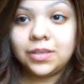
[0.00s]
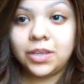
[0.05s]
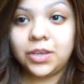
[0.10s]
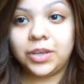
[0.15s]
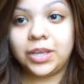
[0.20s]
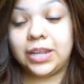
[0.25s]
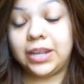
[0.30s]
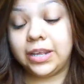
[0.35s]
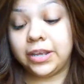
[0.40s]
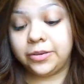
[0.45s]

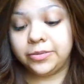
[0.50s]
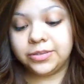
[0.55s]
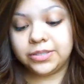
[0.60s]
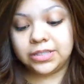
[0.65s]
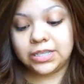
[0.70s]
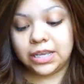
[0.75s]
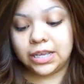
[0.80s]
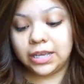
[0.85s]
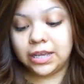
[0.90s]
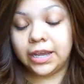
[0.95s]
Okay, like I was
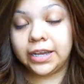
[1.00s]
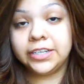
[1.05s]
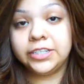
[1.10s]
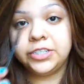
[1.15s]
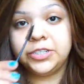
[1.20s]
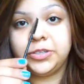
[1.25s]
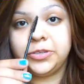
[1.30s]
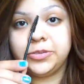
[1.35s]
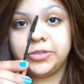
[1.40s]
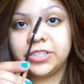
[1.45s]
saying, I do
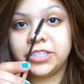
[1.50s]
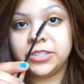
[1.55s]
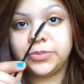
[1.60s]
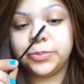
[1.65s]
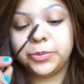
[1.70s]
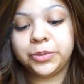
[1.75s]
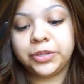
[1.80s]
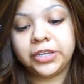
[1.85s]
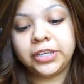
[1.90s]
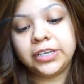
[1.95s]
use a
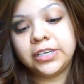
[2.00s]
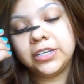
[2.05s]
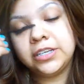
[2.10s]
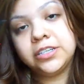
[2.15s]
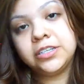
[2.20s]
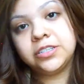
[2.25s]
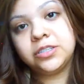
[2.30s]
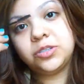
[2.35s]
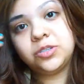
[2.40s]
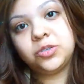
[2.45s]
spoolie
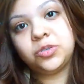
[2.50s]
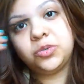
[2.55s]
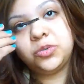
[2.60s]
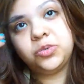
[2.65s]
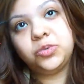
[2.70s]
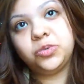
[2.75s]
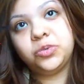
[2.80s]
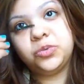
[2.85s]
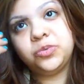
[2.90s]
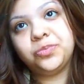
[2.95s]

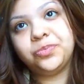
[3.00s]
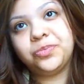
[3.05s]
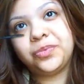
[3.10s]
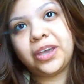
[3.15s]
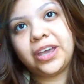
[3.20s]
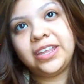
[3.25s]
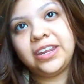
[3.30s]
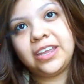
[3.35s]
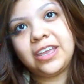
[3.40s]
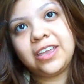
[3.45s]
to
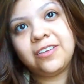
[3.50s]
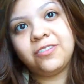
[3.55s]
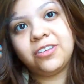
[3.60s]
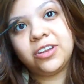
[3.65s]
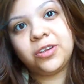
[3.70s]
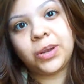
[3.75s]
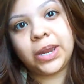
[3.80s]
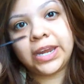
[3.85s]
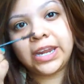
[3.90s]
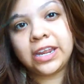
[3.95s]
kind of give it a
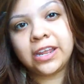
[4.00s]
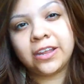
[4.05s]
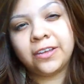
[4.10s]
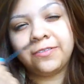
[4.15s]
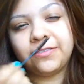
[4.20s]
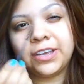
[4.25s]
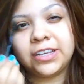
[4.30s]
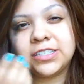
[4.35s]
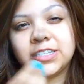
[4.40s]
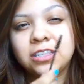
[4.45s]
gradient
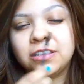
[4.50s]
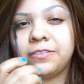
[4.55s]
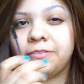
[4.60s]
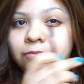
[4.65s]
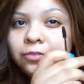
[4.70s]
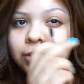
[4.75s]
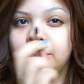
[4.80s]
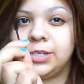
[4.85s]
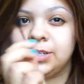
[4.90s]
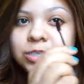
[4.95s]
effect in the
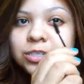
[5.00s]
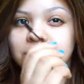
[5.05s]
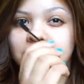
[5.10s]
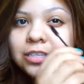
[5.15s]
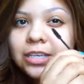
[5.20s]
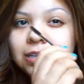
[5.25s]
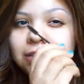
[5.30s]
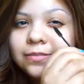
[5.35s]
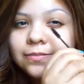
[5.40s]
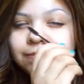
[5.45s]
front, just
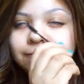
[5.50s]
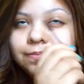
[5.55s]
like